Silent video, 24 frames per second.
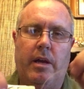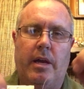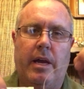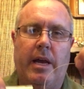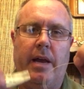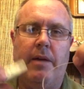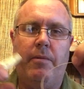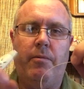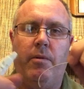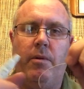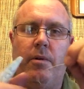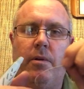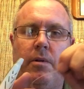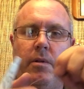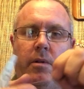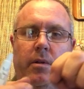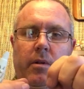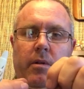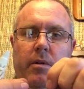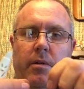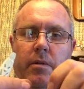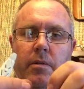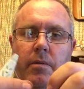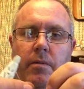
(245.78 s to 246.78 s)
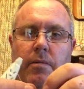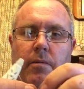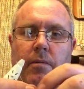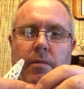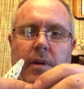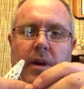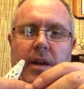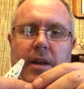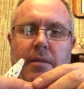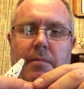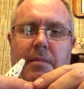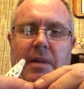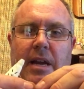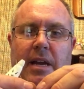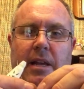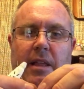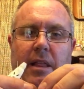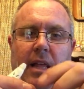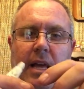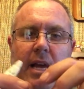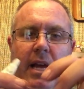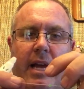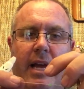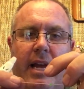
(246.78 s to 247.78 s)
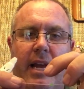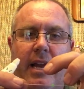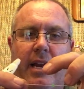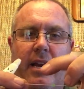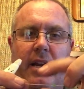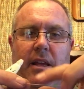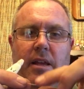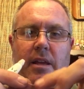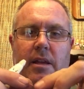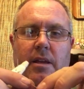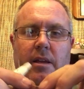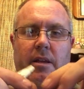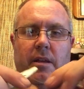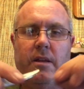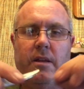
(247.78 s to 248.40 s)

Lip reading: I will run my line.